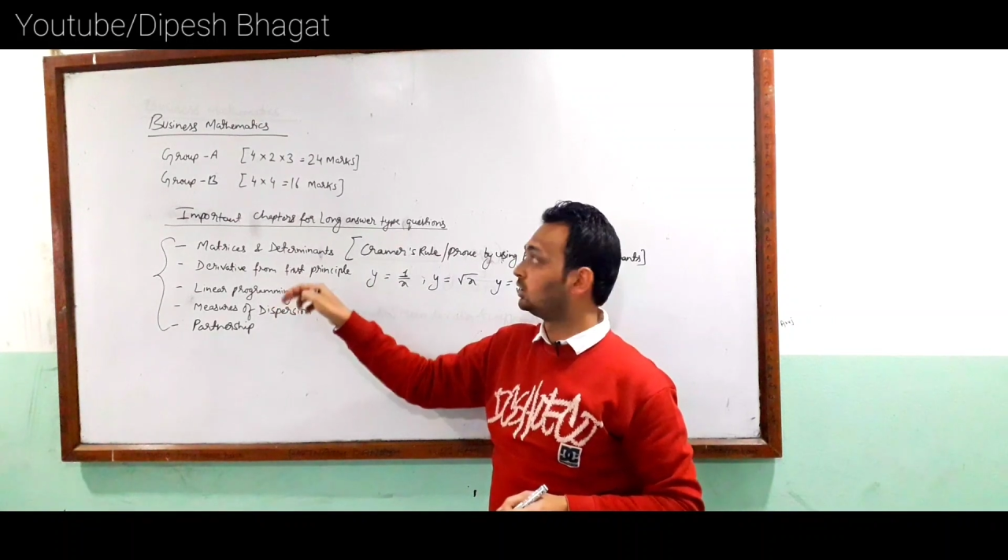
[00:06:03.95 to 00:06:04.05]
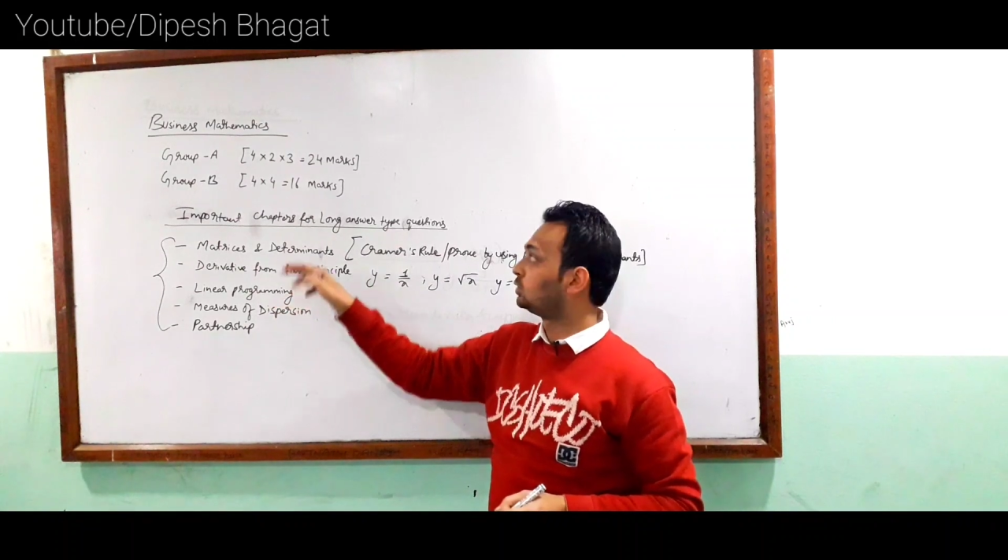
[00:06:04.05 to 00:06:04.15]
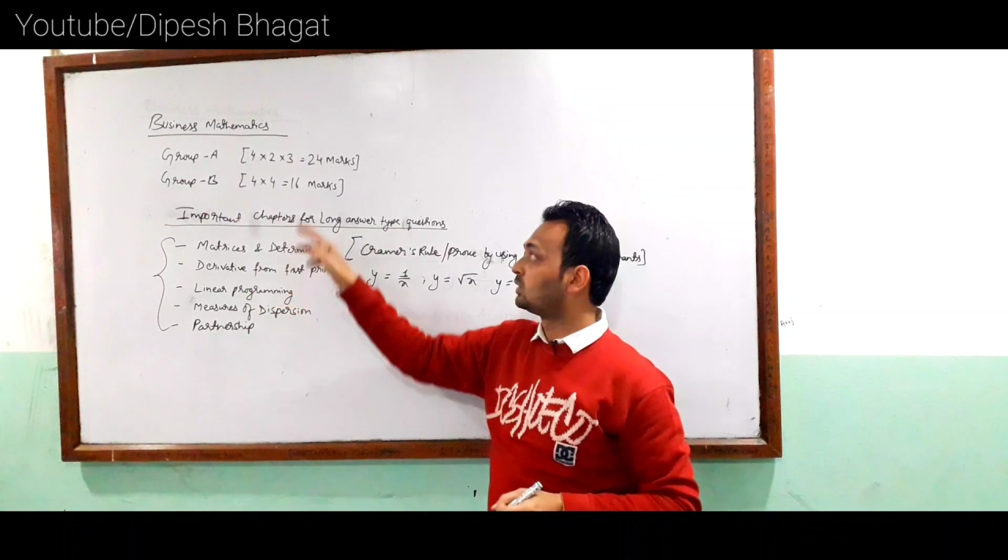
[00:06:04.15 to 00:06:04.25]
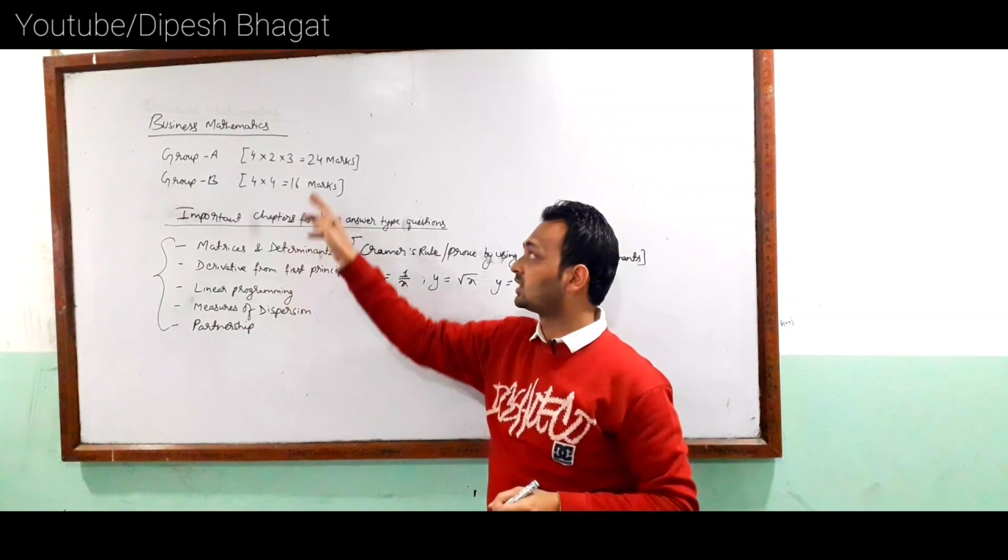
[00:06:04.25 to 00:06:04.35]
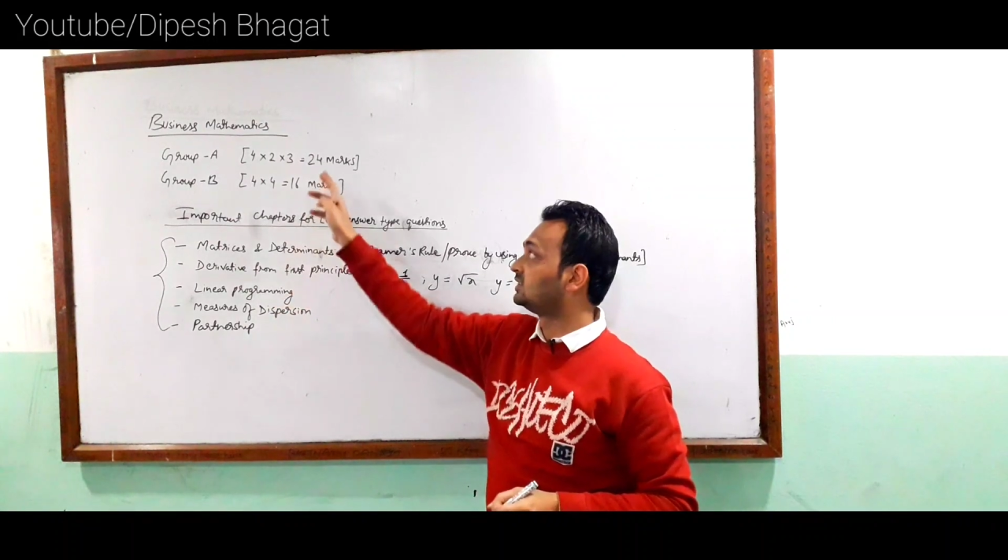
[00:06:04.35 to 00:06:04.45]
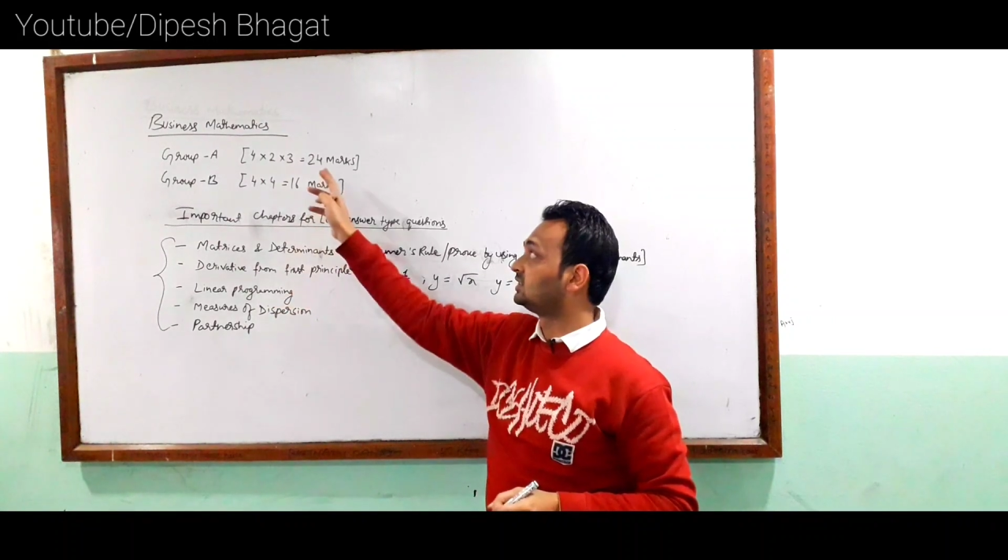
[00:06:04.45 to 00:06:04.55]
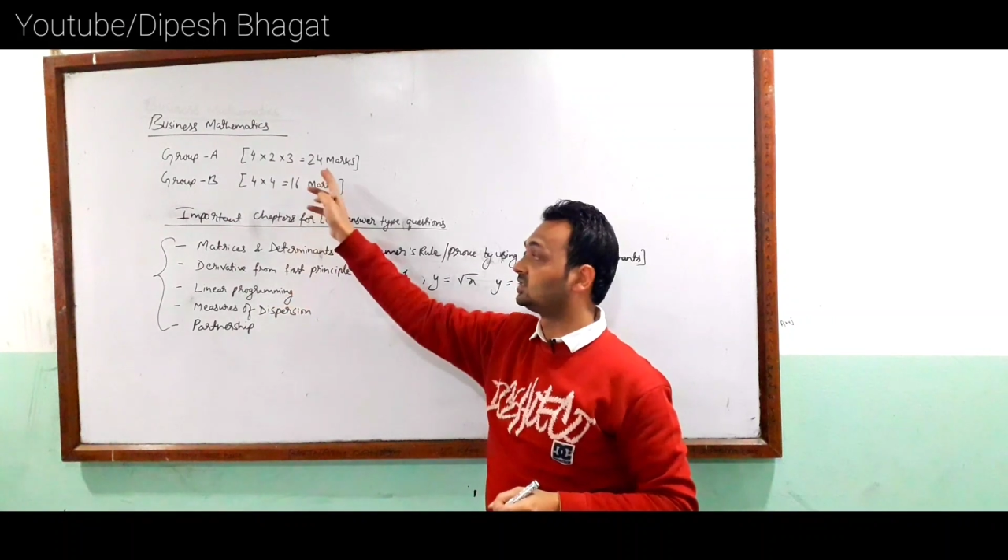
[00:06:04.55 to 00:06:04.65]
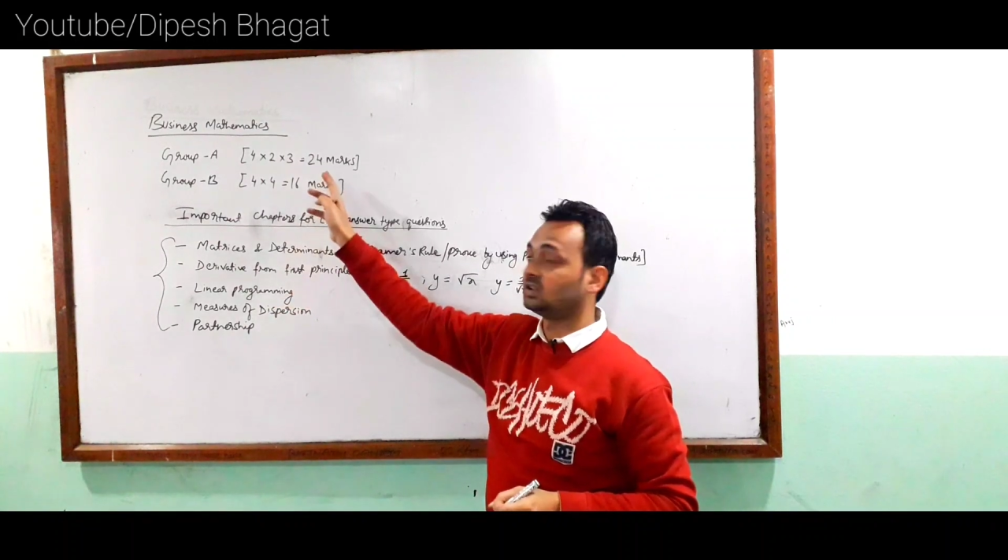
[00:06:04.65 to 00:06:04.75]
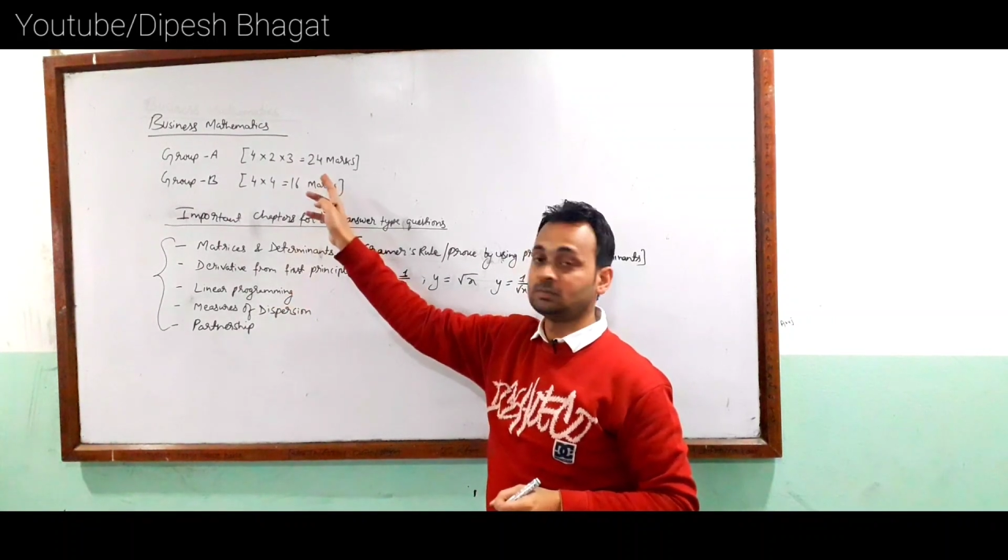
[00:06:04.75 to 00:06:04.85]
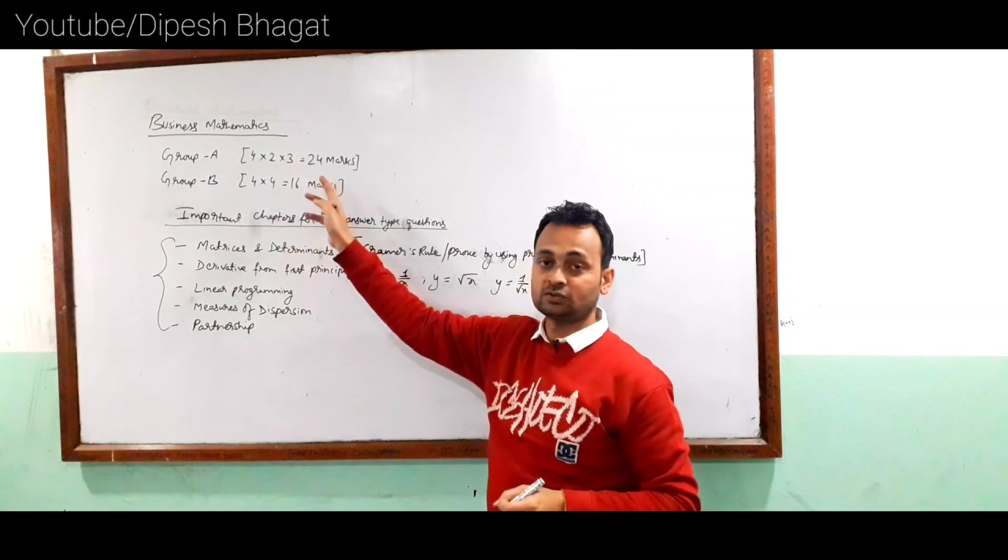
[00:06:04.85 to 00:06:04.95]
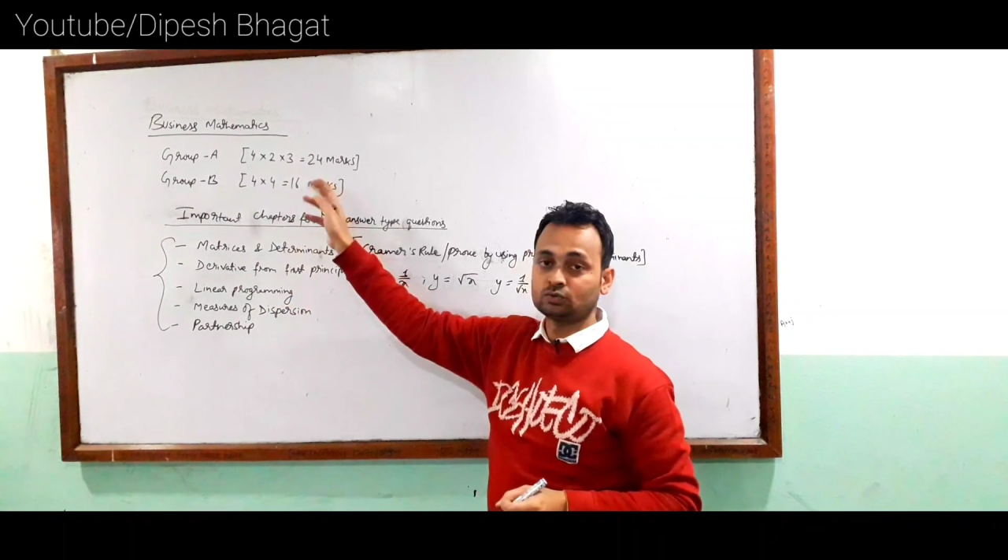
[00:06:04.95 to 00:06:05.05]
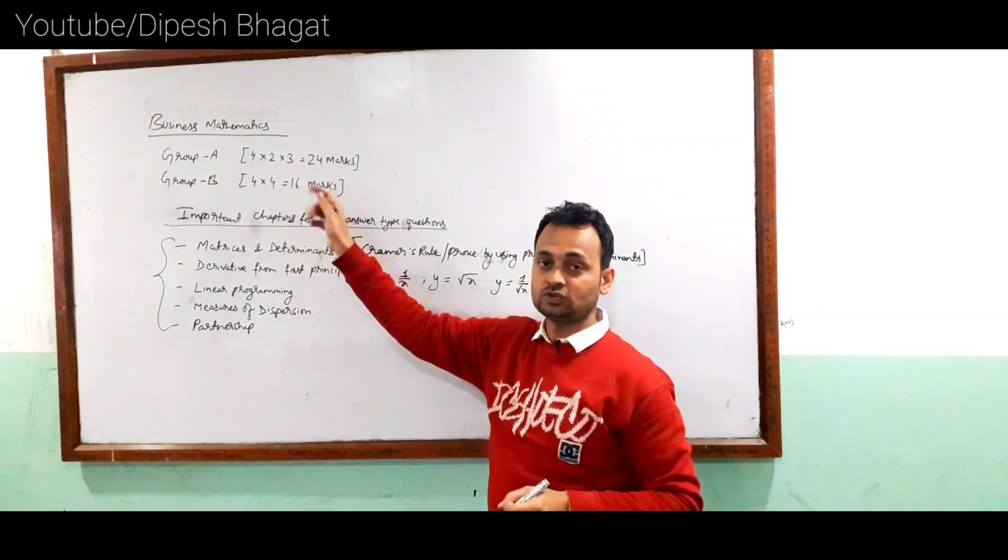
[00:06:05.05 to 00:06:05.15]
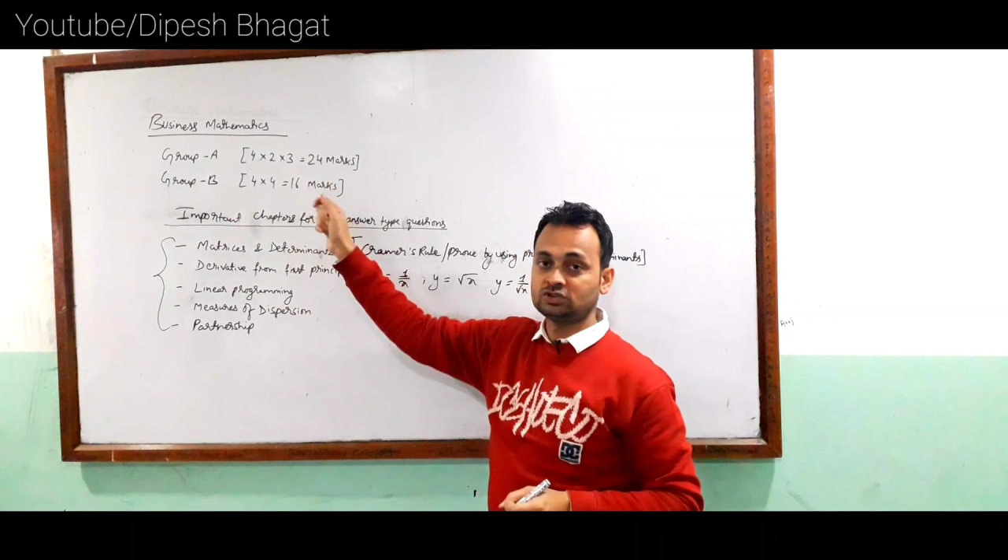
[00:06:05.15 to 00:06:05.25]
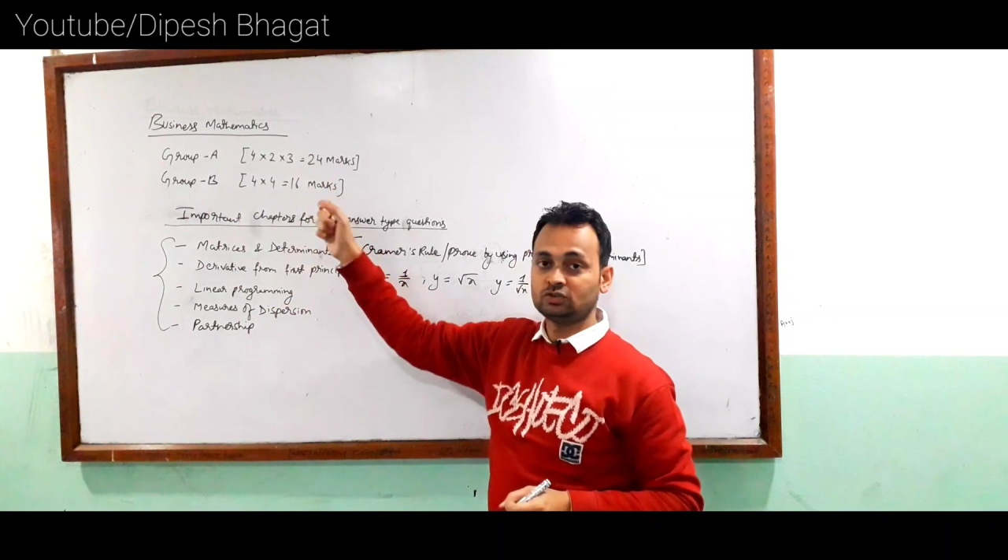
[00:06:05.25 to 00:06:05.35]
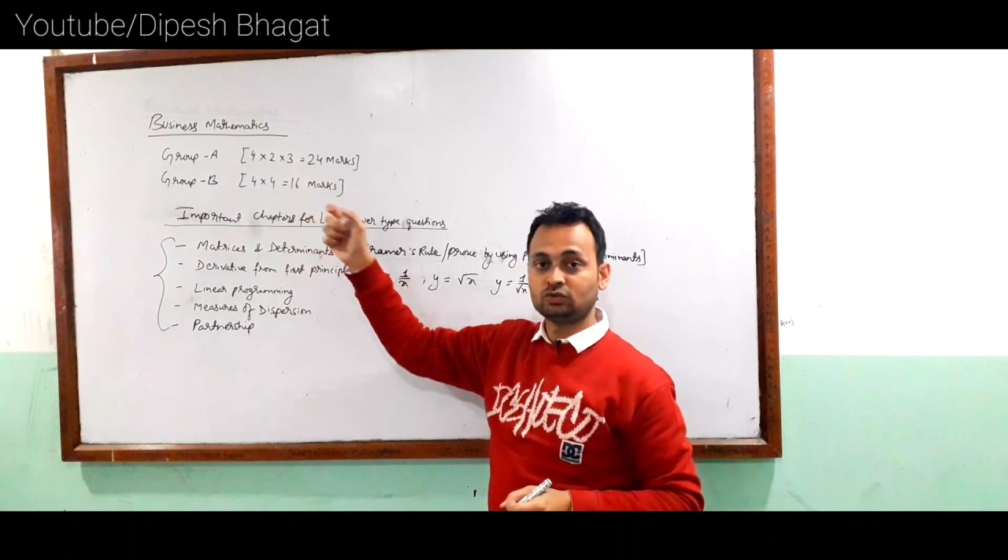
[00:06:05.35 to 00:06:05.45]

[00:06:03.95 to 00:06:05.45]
to ask in the 3 marks question.